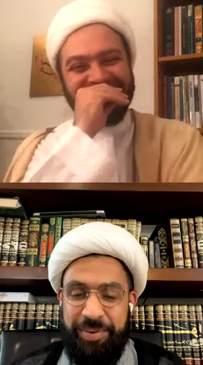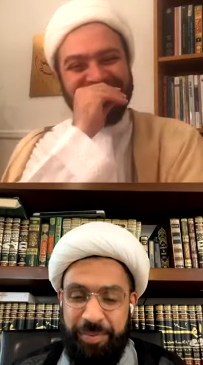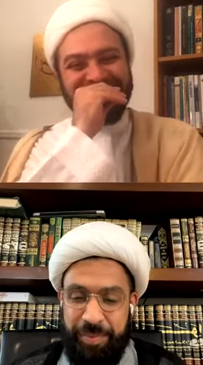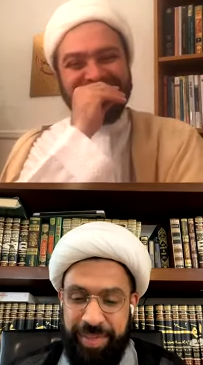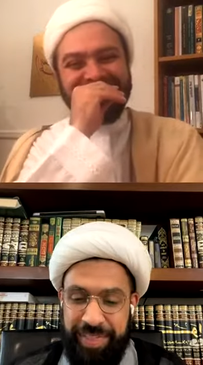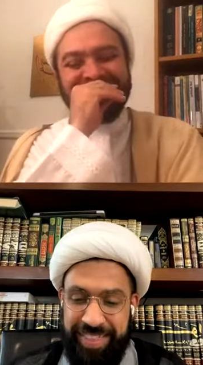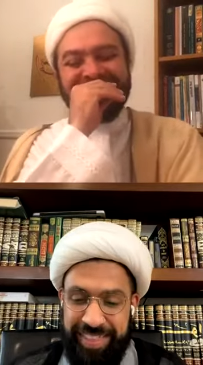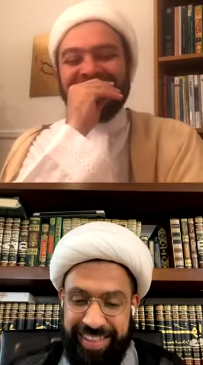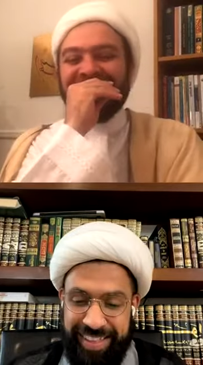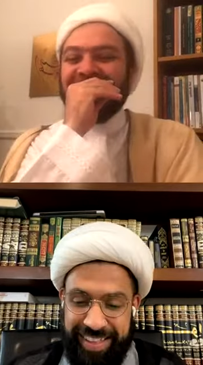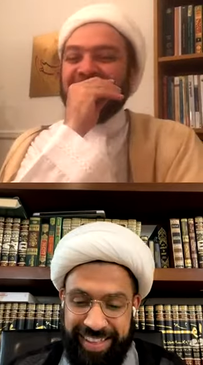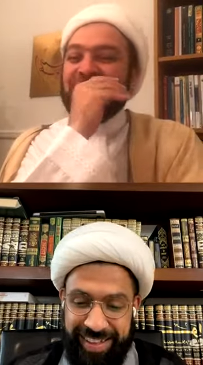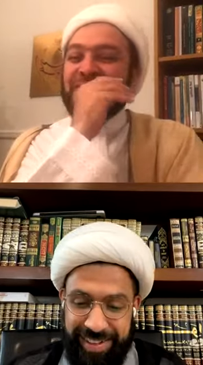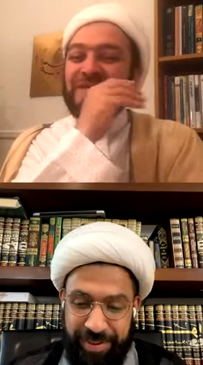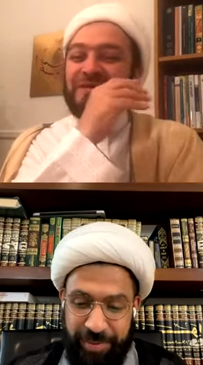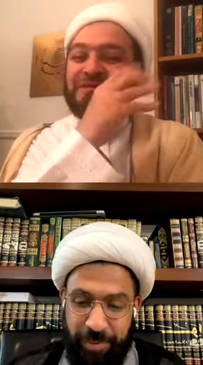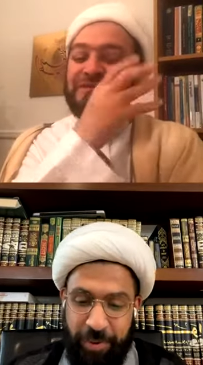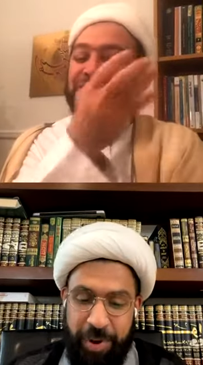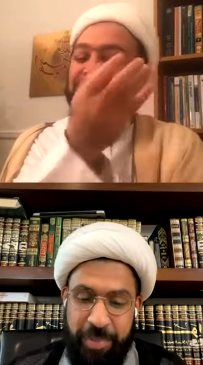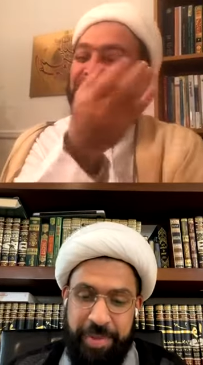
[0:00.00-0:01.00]
Speaker 1: with uh,
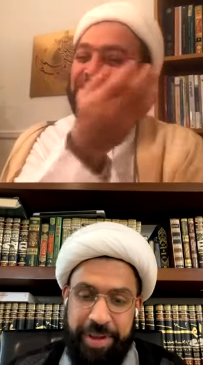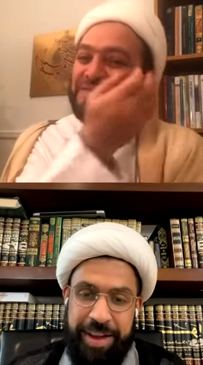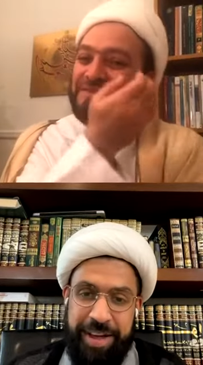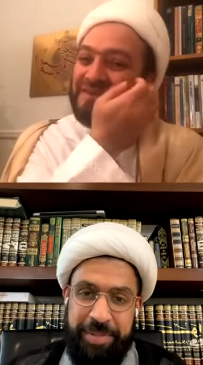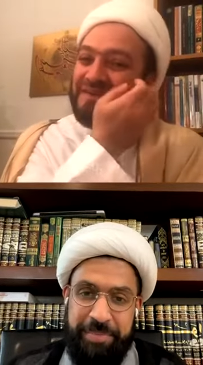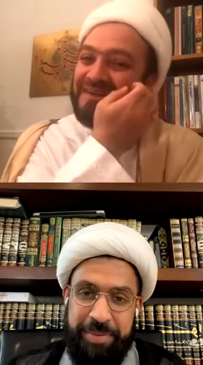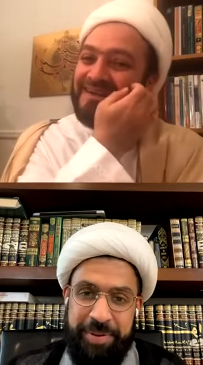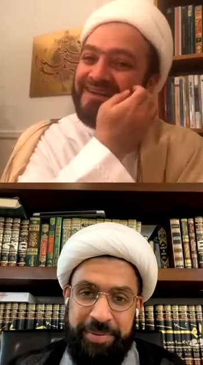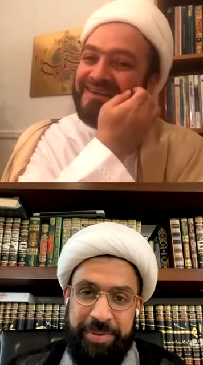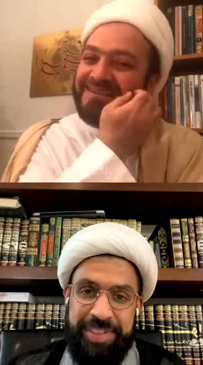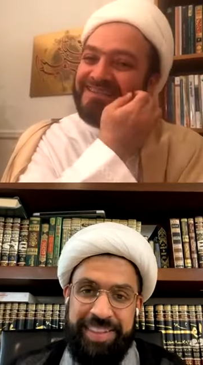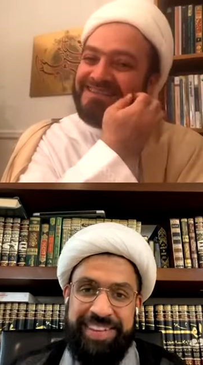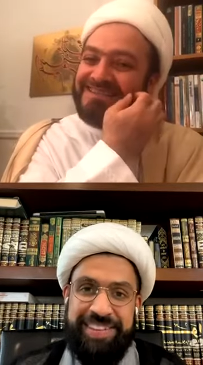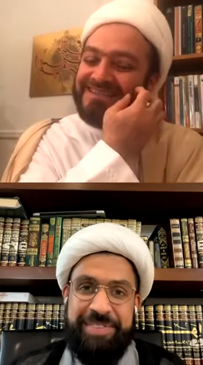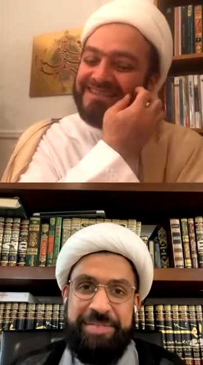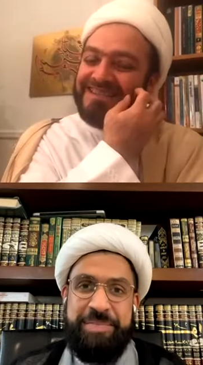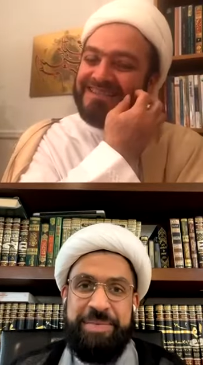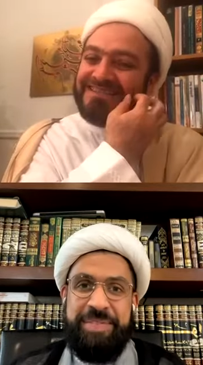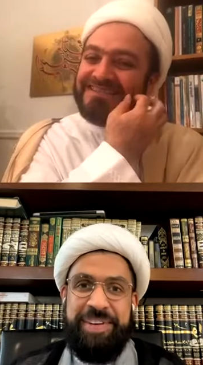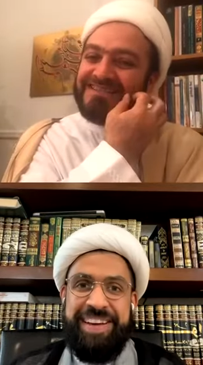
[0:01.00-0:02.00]
warm it up. Well,
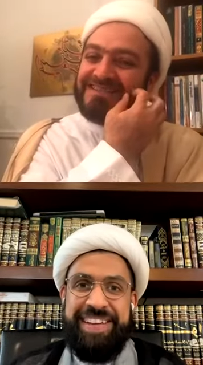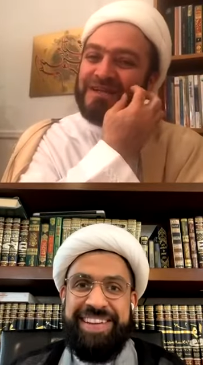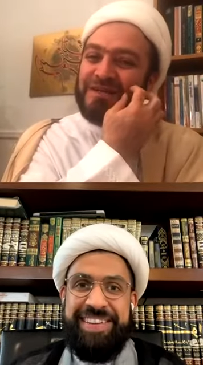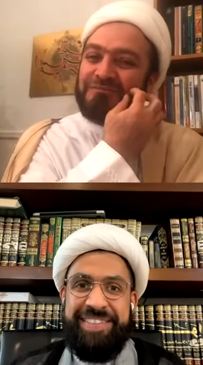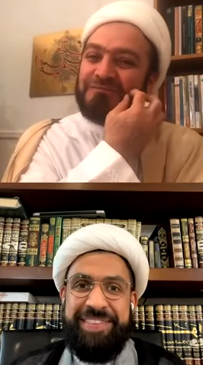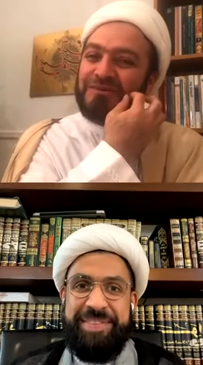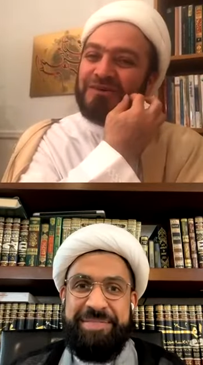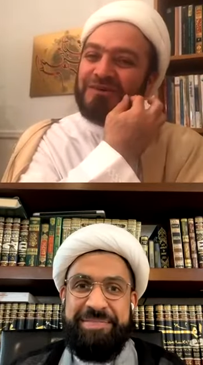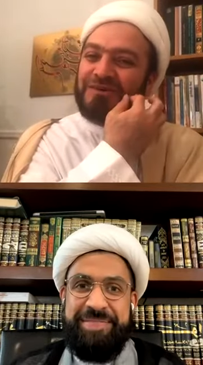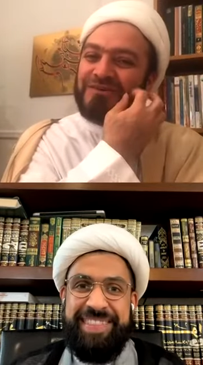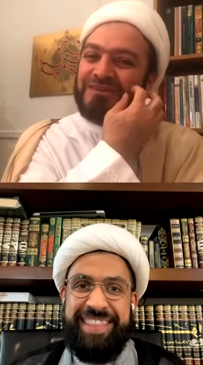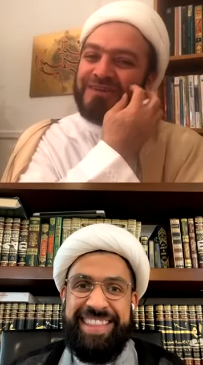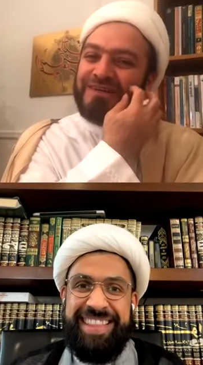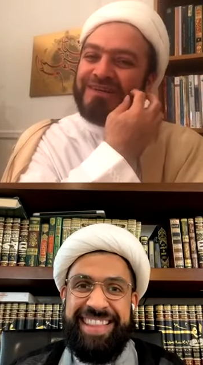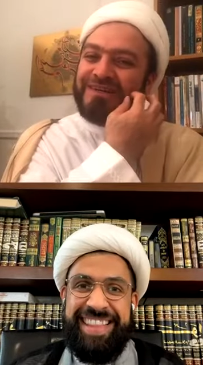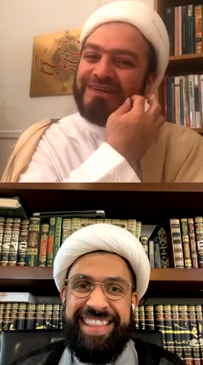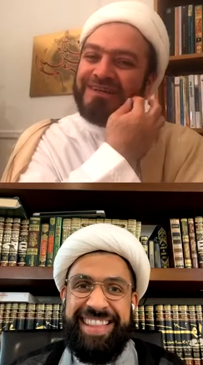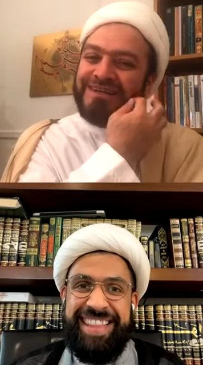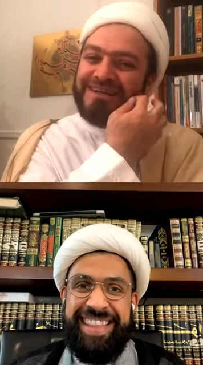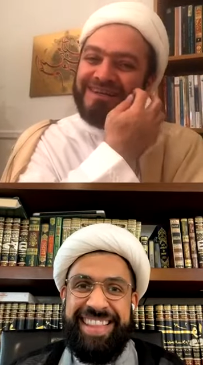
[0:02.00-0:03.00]
send some
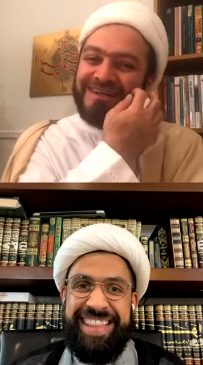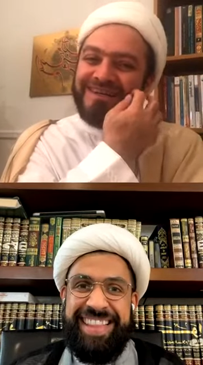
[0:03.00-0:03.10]
over.